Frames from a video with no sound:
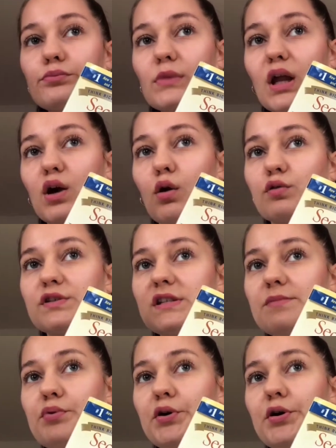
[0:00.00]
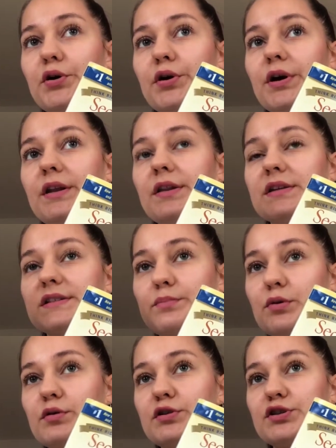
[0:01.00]
go deeper in the
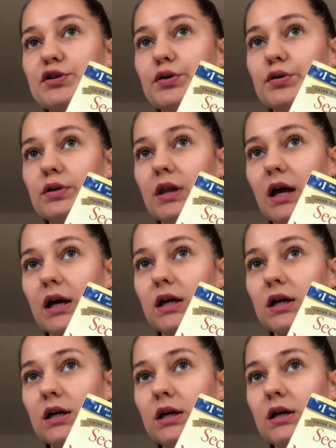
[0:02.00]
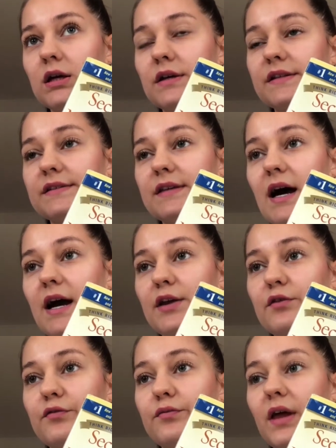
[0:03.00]
spiritual like side
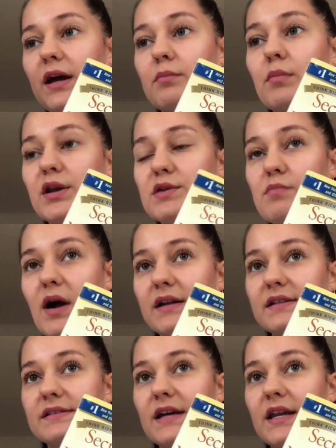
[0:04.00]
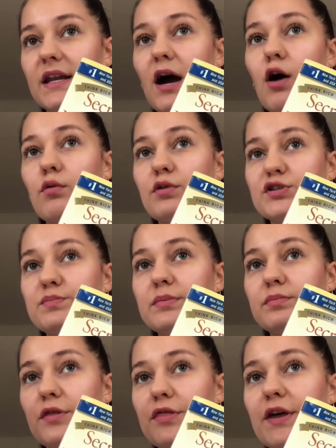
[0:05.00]
of like a money mindset, and how rich
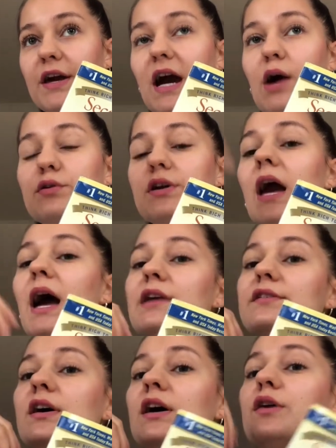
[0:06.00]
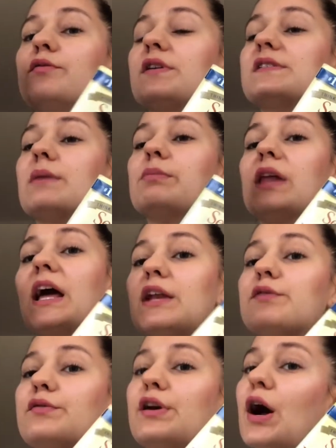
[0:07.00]
people think, how you can't, for example,
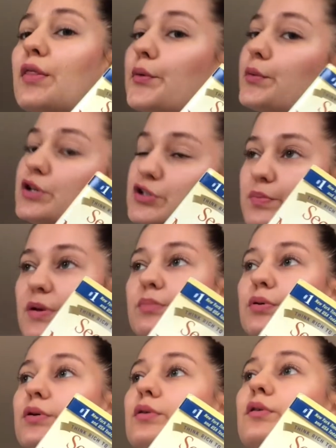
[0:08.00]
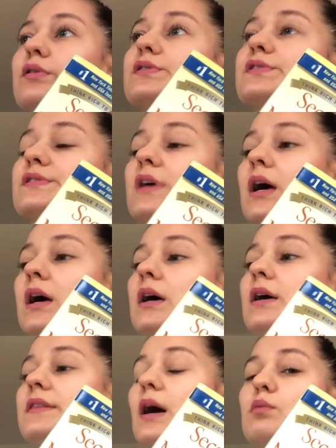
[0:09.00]
envy other rich people, because
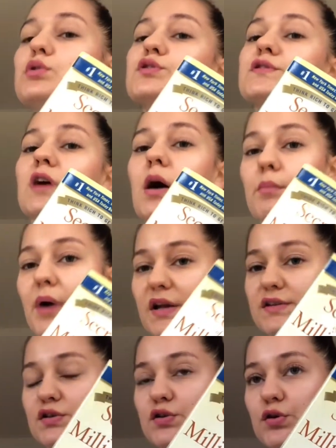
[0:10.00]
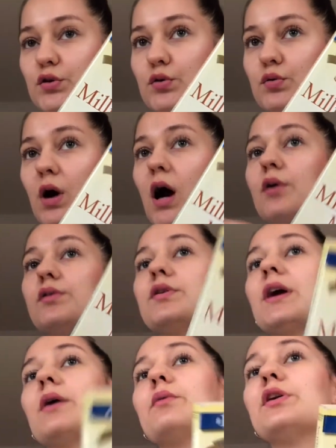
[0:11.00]
that will just come back to you. How you
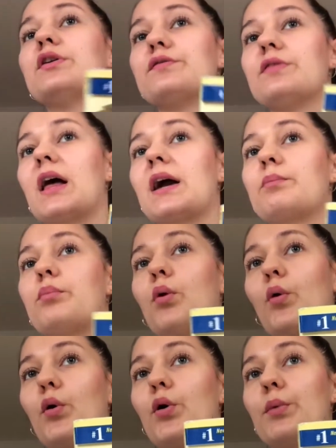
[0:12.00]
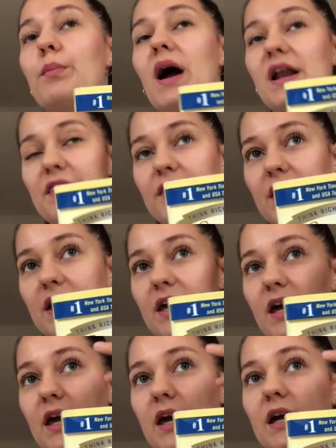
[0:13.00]
get rid of like poor mind
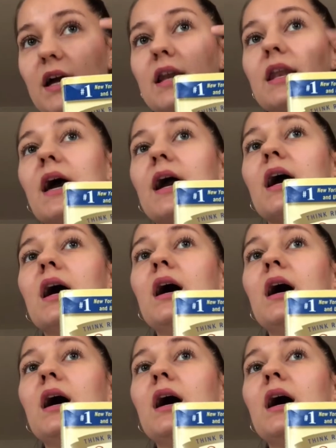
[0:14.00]
thinking, and like